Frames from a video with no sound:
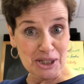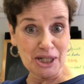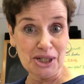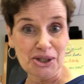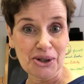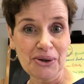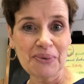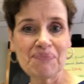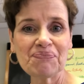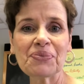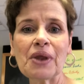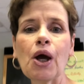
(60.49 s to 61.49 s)
teacher
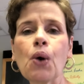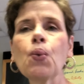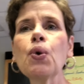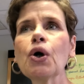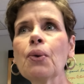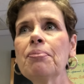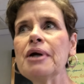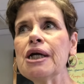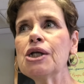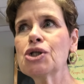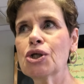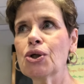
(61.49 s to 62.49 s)
will
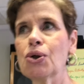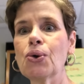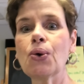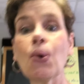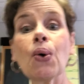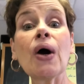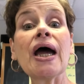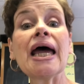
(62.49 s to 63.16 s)
be to